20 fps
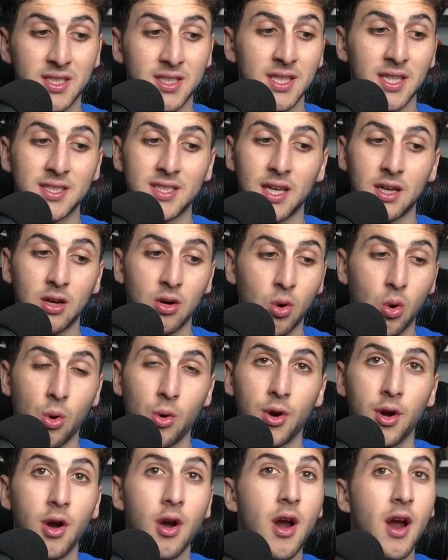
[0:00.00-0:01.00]
in that second
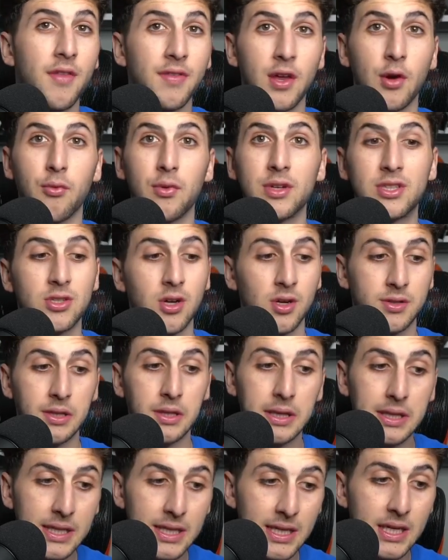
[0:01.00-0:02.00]
quarter. They retook the
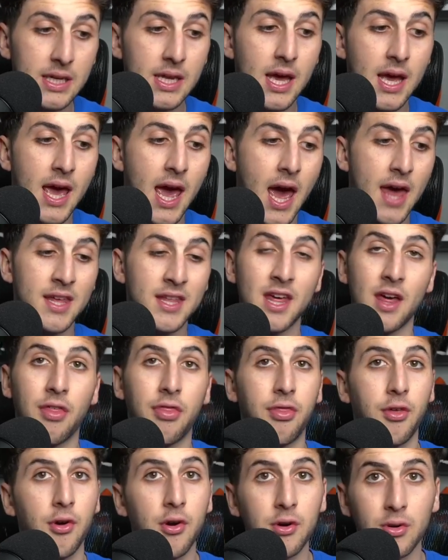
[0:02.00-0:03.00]
lead. And then that
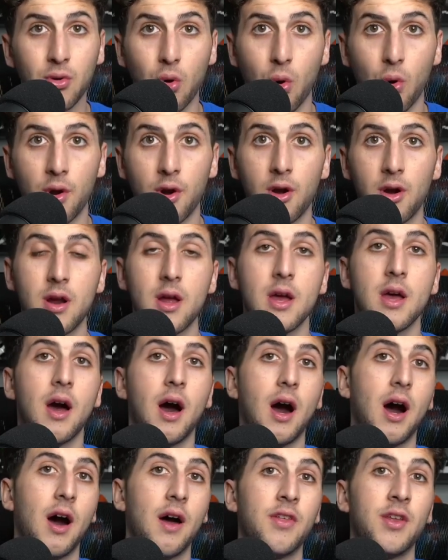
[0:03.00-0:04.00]
third quarter,
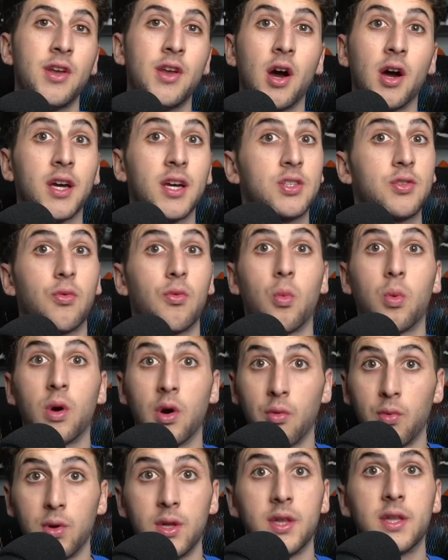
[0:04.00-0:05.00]
the Nuggets were
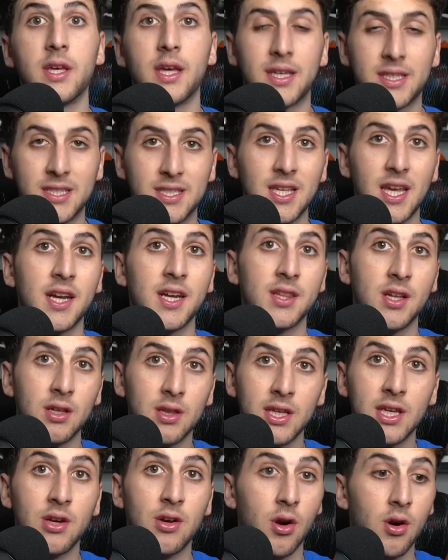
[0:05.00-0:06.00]
really extending their
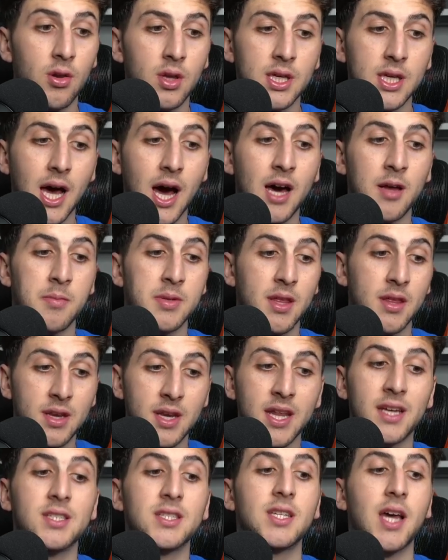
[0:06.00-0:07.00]
lead early on. But then the
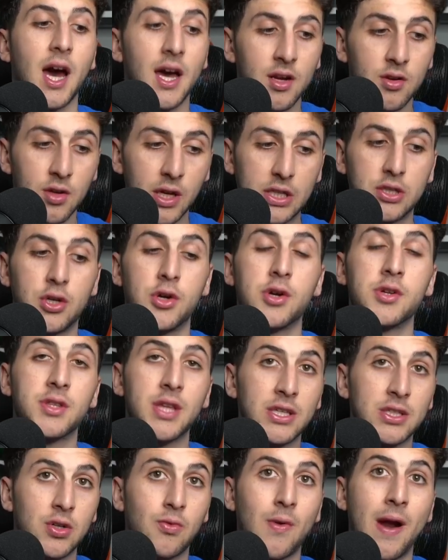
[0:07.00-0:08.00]
Knicks kind of turned
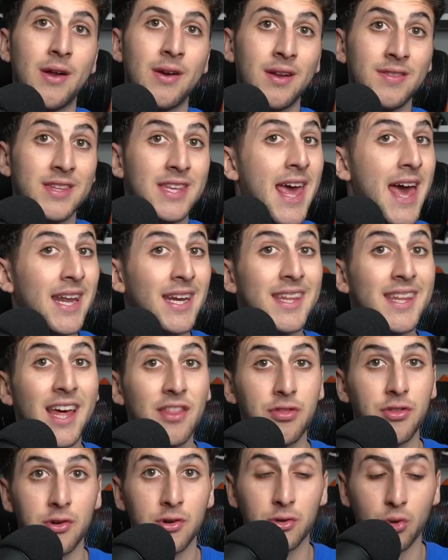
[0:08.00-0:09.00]
things around at the end of
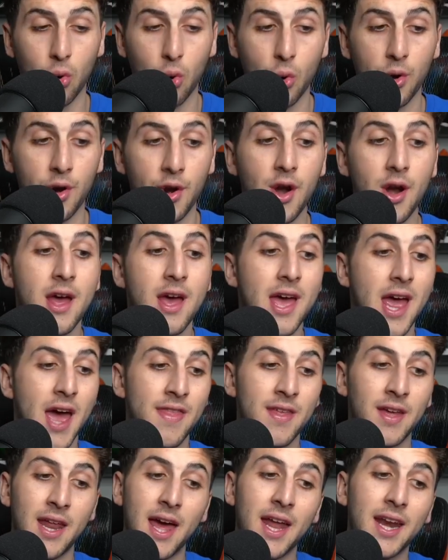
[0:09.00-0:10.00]
that third quarter. And
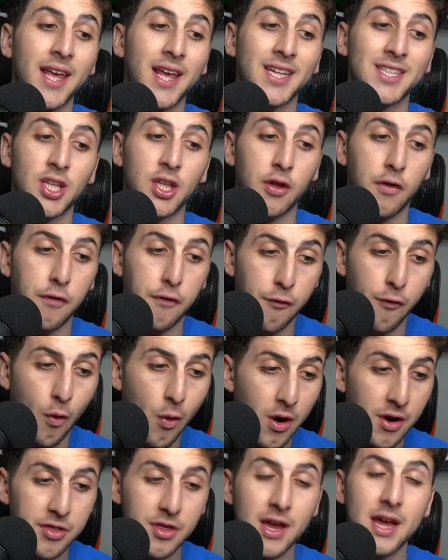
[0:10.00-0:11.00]
then heading into the
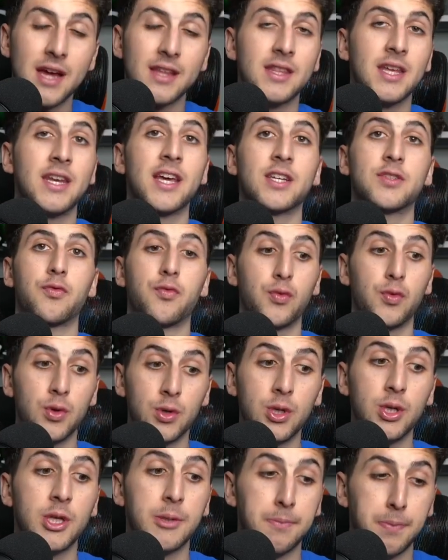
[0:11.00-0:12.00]
fourth, the Knicks
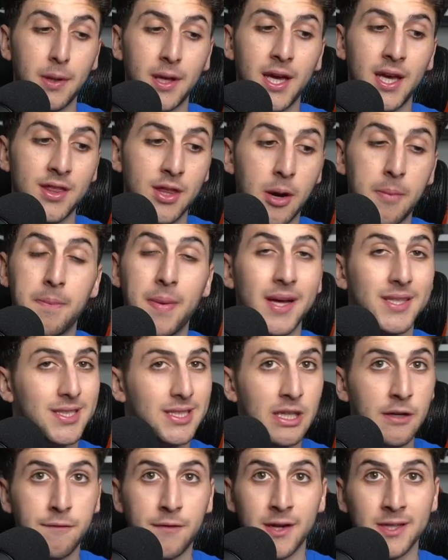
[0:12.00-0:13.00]
really played their best
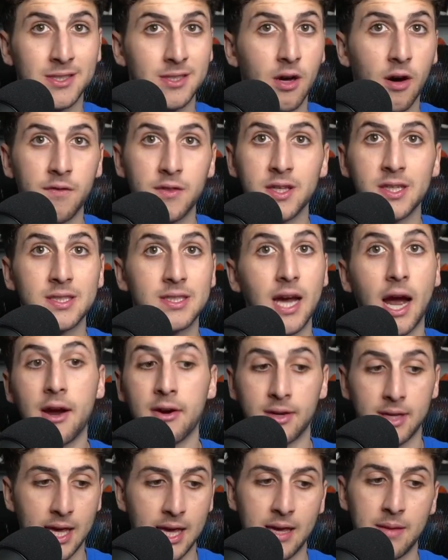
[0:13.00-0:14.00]
defense of the entire
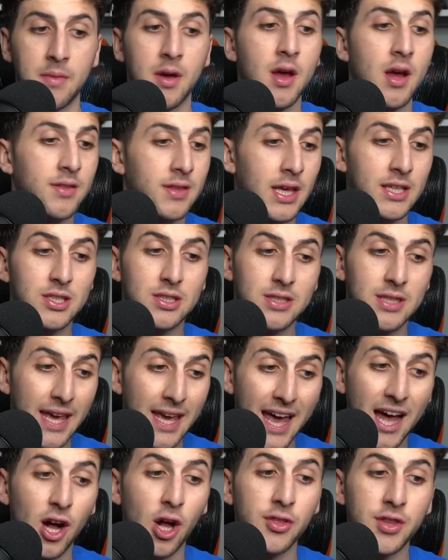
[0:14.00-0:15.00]
game. They
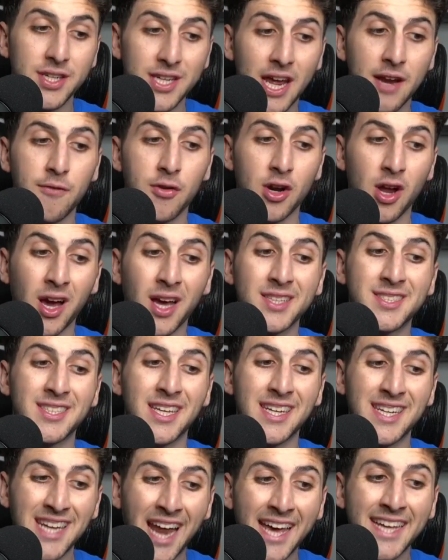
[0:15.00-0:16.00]
held the Denver Nuggets to
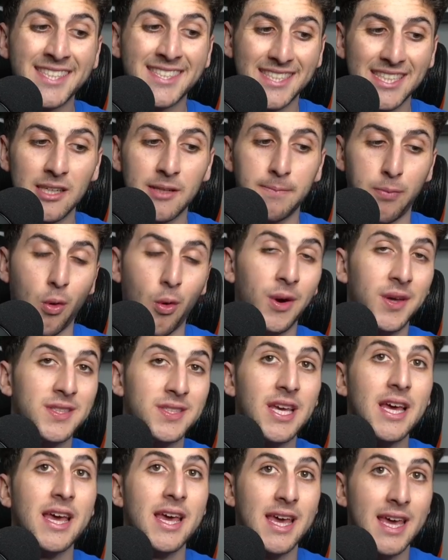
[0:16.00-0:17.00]
19 points
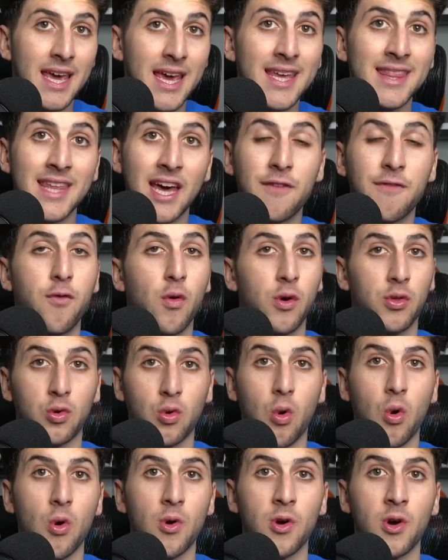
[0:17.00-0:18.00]
in that fourth
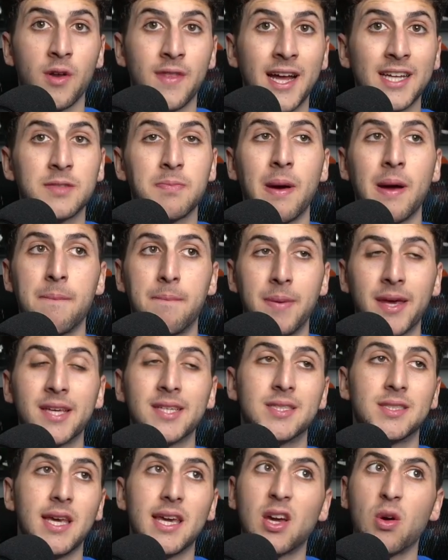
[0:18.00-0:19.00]
quarter. And that's my
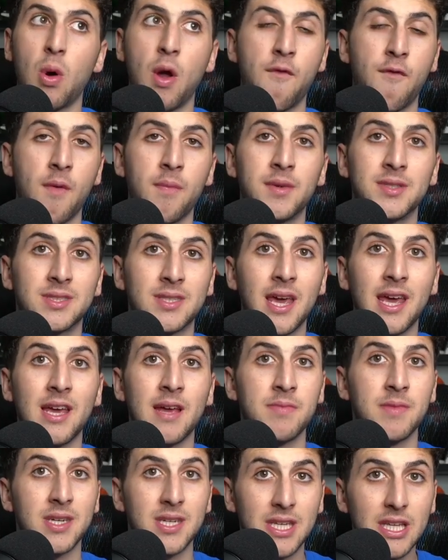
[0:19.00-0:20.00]
biggest takeaway from this game.
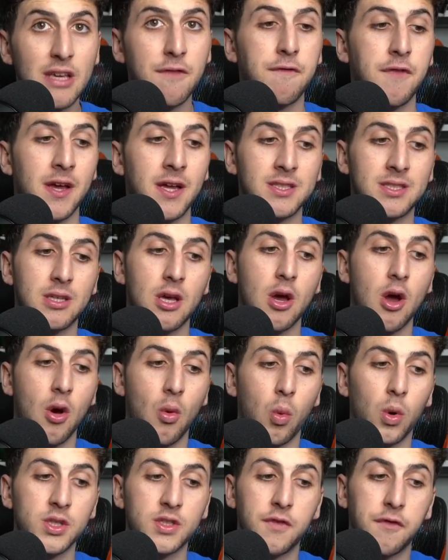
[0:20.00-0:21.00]
The defense
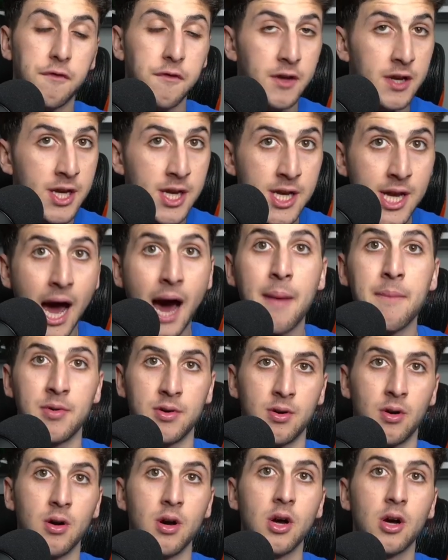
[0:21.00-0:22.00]
was
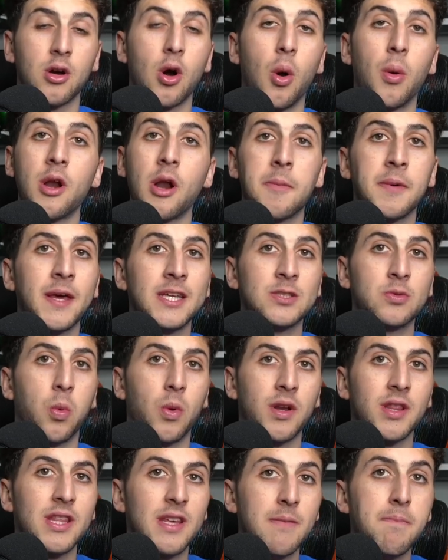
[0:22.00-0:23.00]
phenomenal. Going up against one
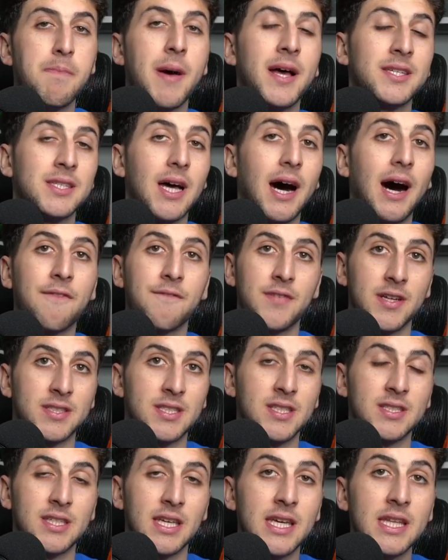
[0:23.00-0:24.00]
of the best
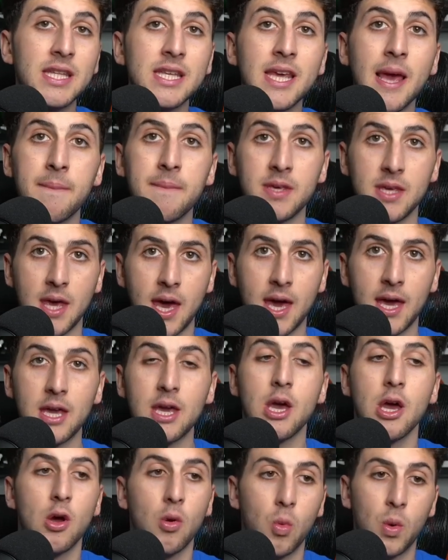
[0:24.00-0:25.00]
offenses in the NBA
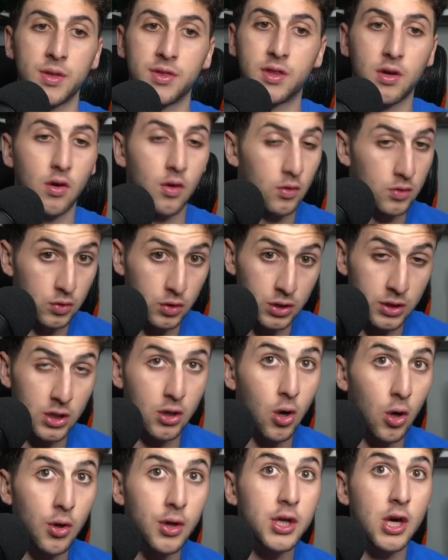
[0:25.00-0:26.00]
with
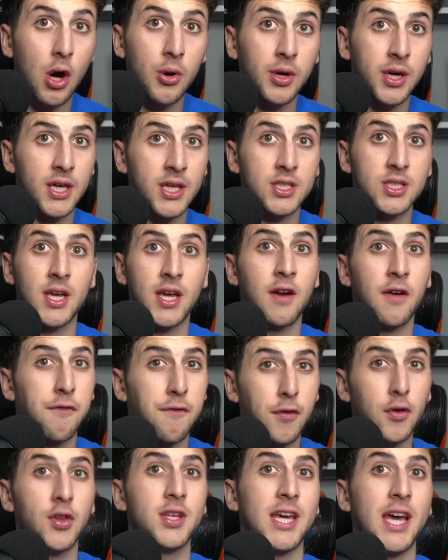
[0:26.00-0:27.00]
Nikola Jokic and a
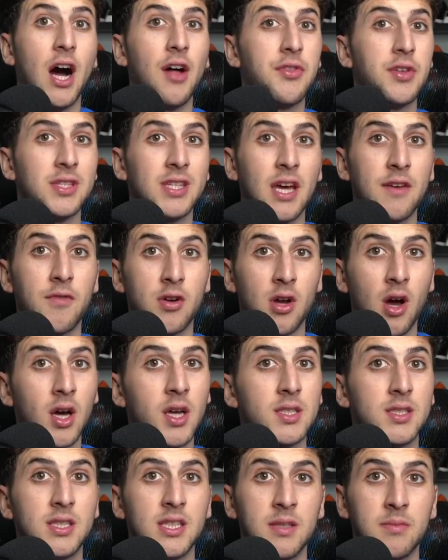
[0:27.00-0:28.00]
fully healthy Denver
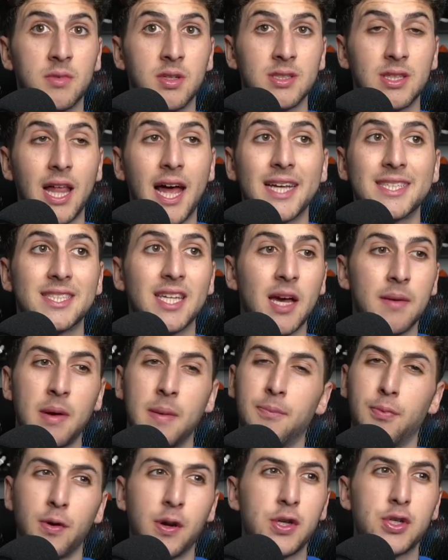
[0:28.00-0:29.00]
Nuggets team. Because last time I'm
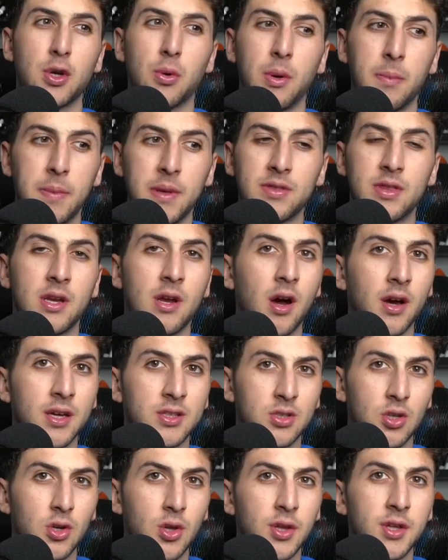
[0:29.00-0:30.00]
pretty sure we beat the
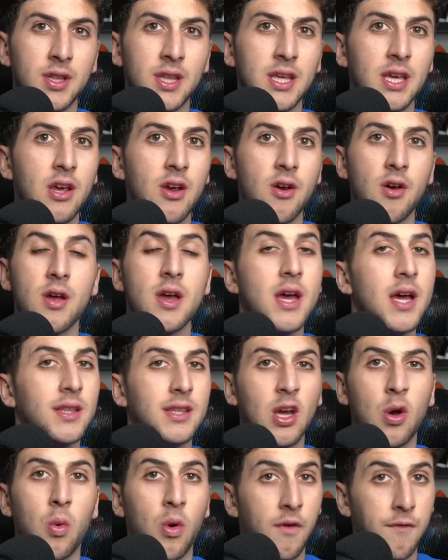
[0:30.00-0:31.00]
Nuggets early in the year,
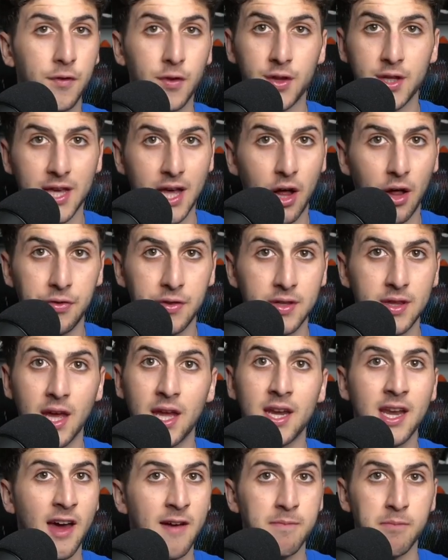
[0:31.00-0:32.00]
they weren't fully healthy. They
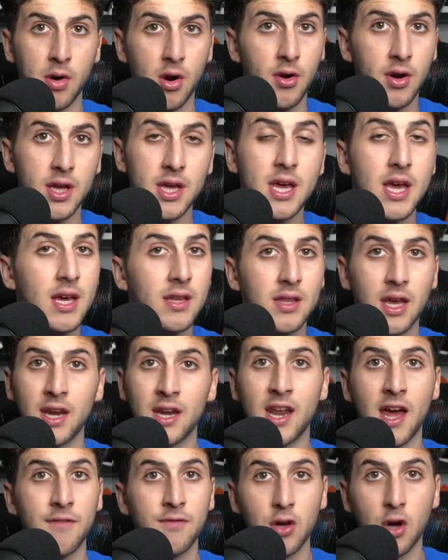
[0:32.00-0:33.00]
didn't have Murray. They didn't
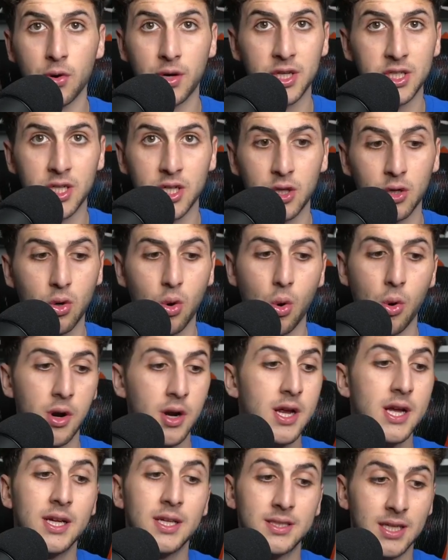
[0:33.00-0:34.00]
have Jokic on the
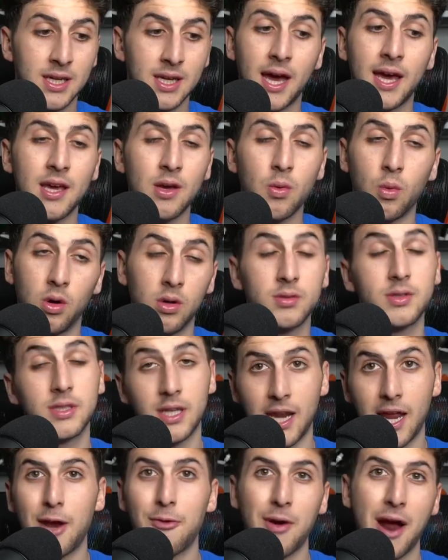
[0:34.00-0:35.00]
court. Today,
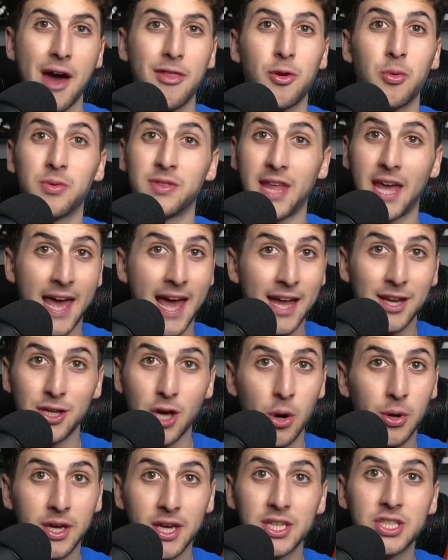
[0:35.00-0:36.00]
they had
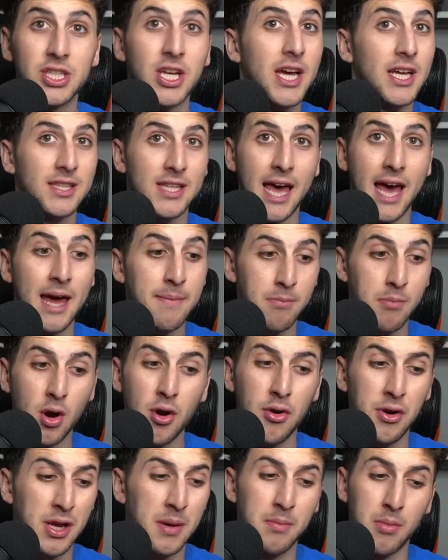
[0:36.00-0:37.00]
Jokic. They had
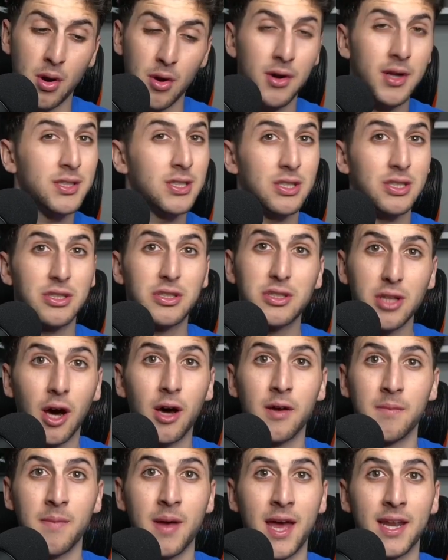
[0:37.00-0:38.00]
Murray, and Murray is a
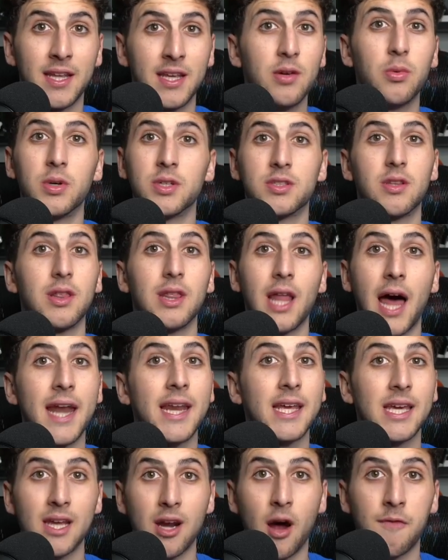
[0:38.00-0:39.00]
stud, man. He was
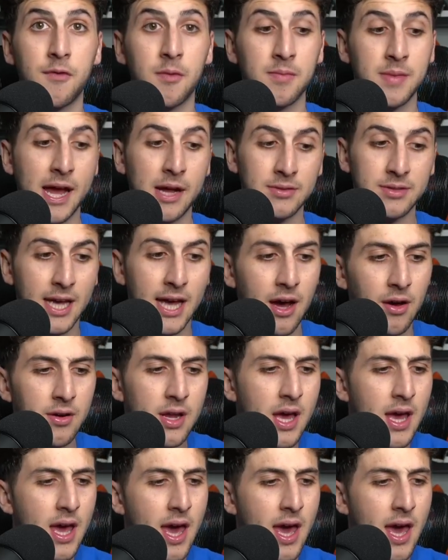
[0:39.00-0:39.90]
lighting it up from downtown.